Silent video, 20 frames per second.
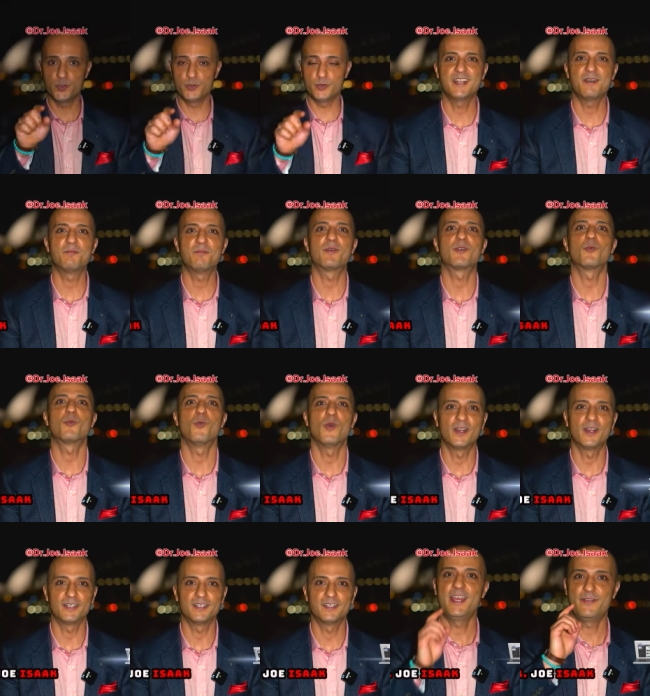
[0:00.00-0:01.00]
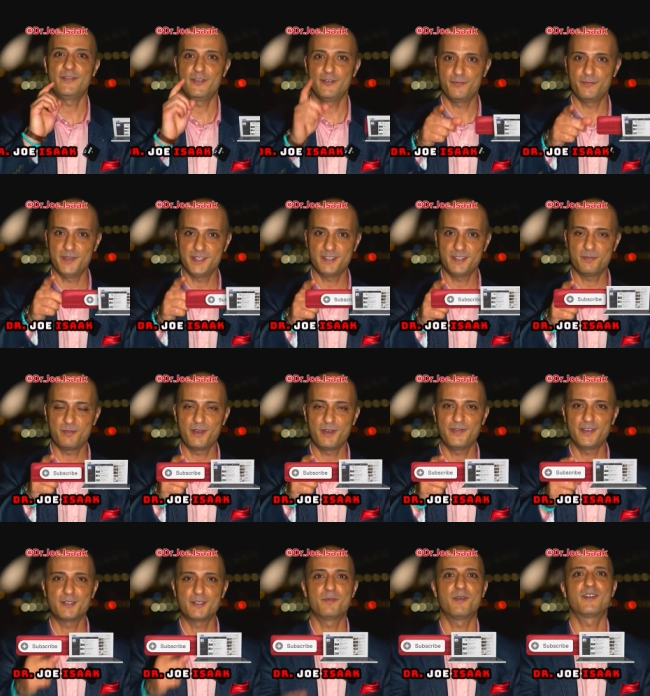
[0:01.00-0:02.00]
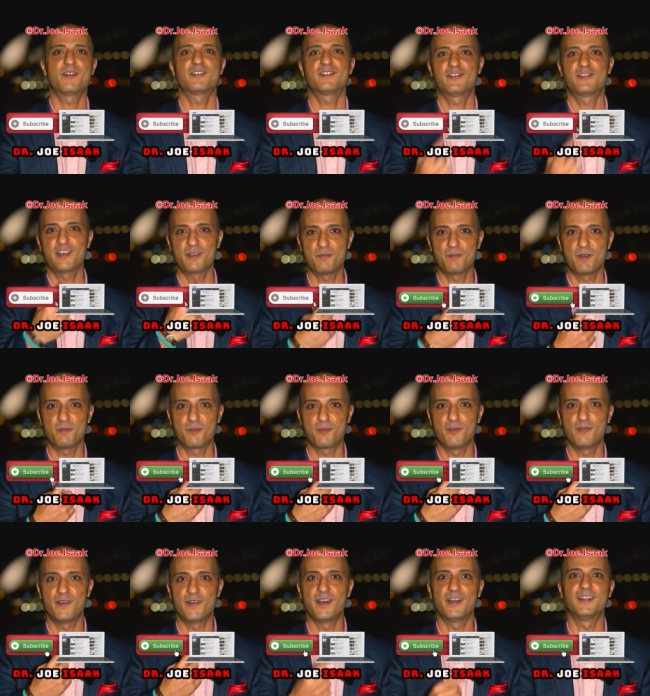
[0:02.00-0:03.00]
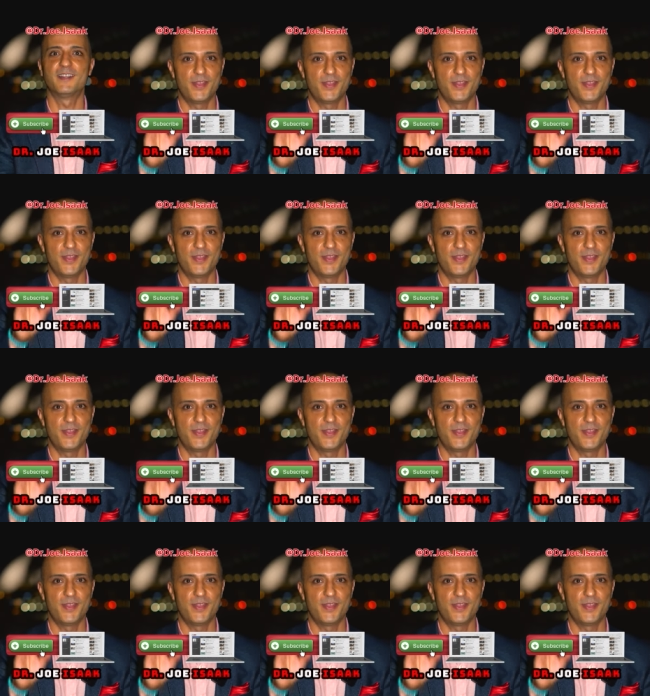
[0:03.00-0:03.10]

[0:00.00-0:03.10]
Number one, if you've missed the previous parts, check my profile.